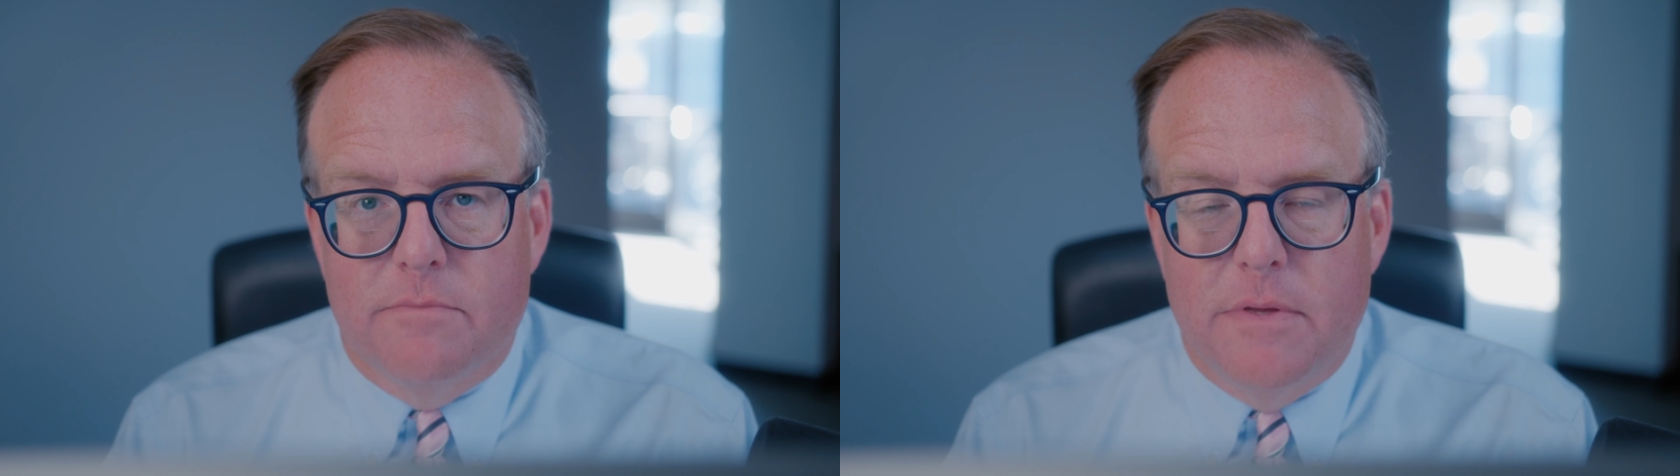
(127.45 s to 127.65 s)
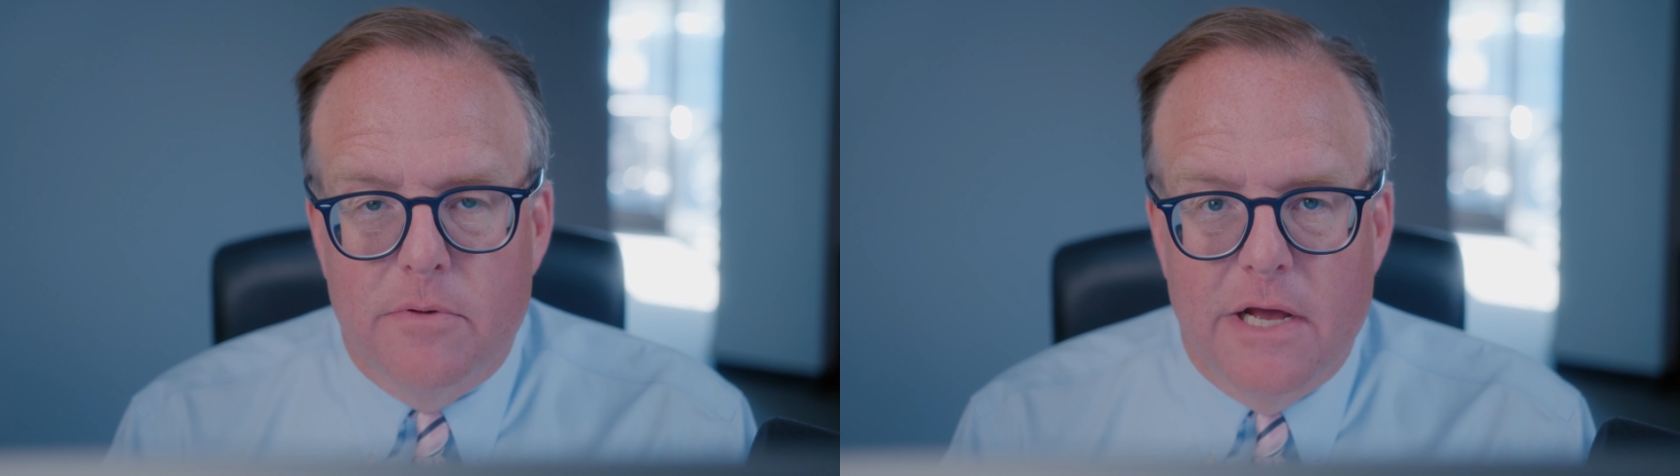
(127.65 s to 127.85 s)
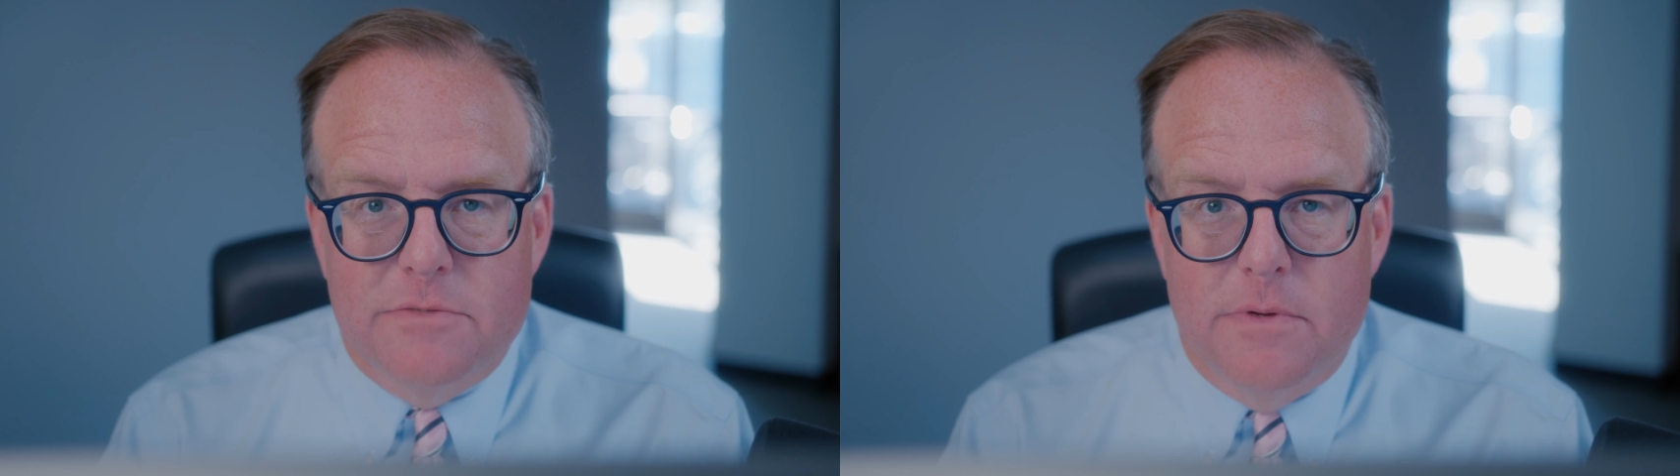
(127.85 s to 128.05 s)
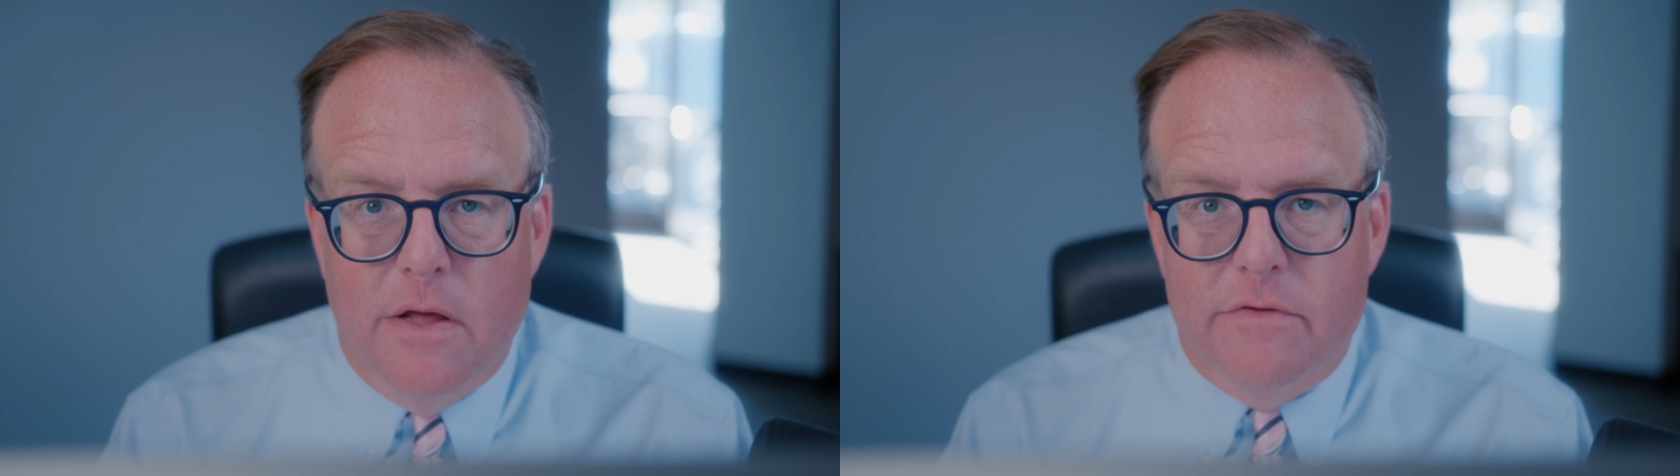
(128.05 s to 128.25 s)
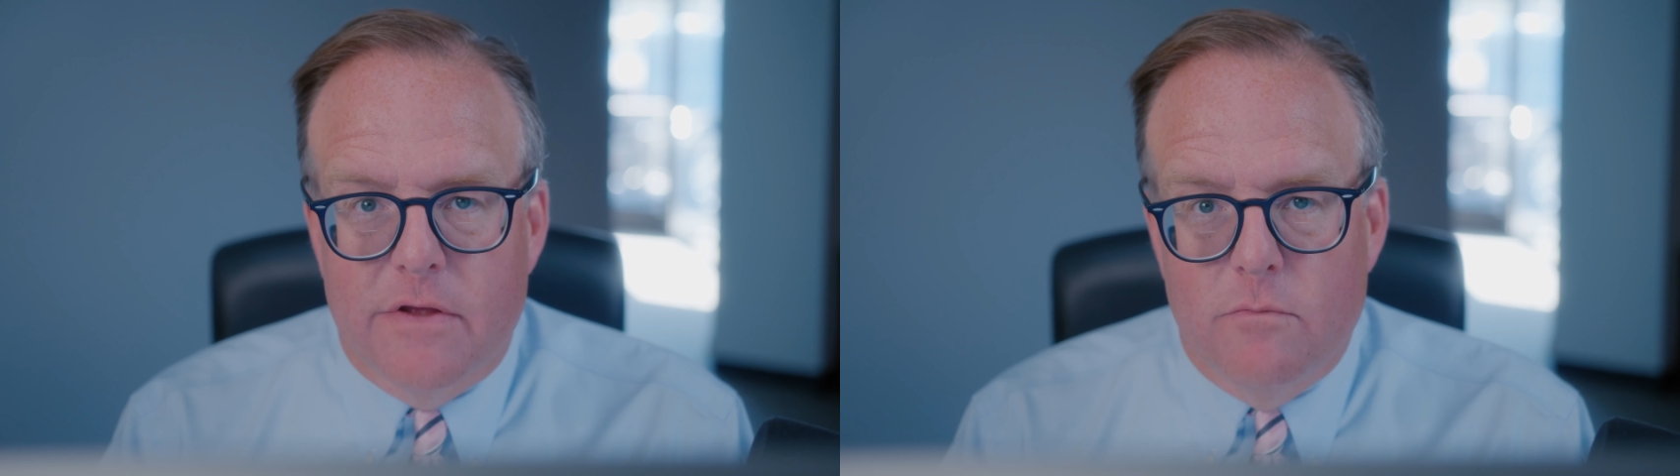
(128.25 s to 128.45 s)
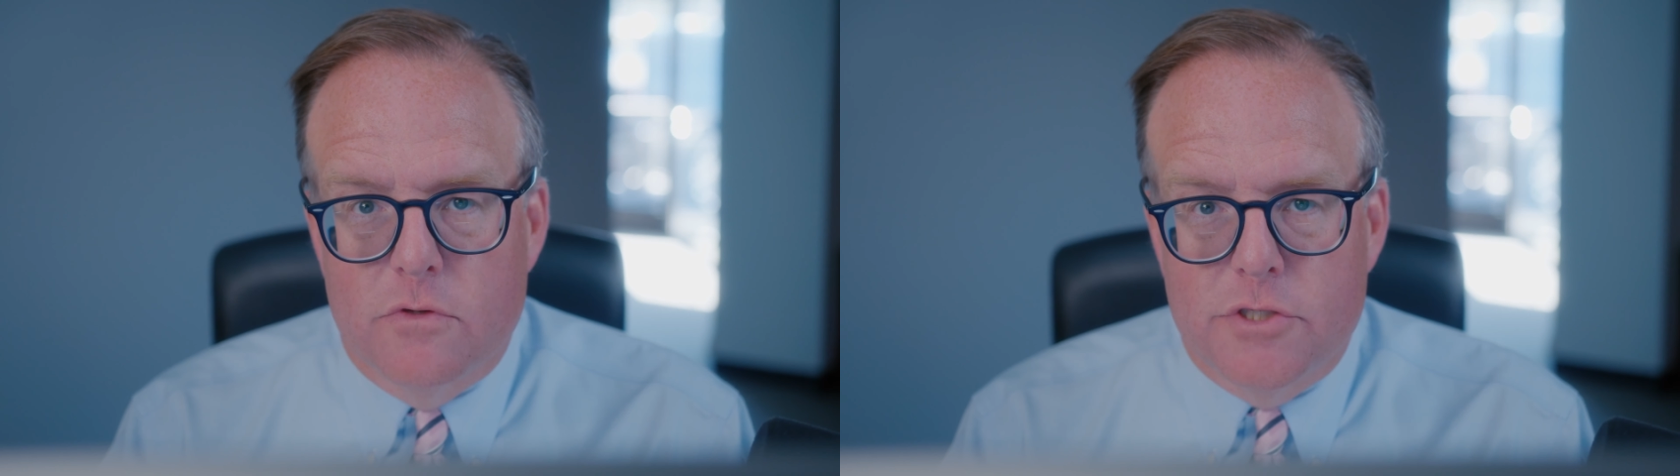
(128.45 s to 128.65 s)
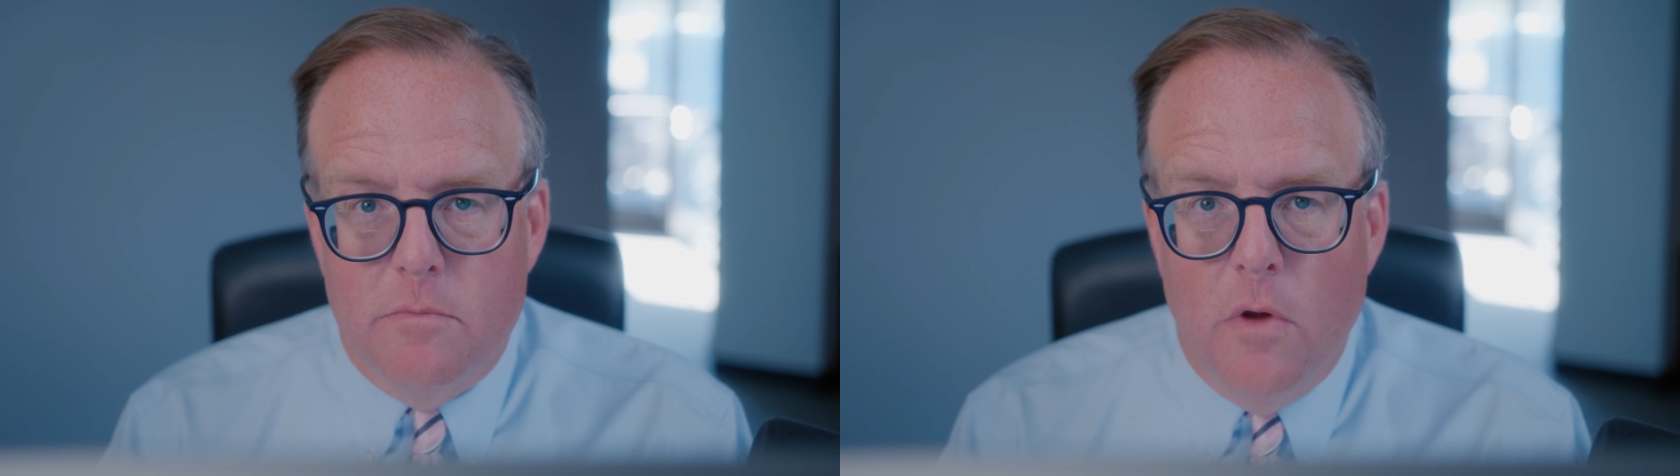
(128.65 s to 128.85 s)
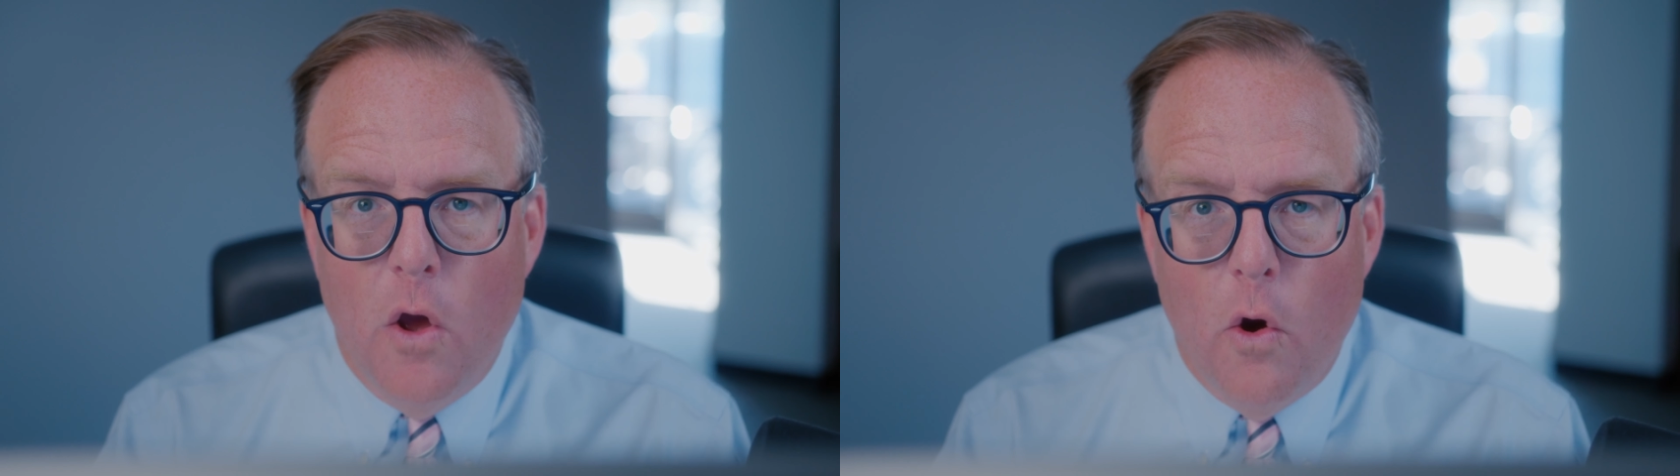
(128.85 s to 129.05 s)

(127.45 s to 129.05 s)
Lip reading: People ask me all the time, well, Jim,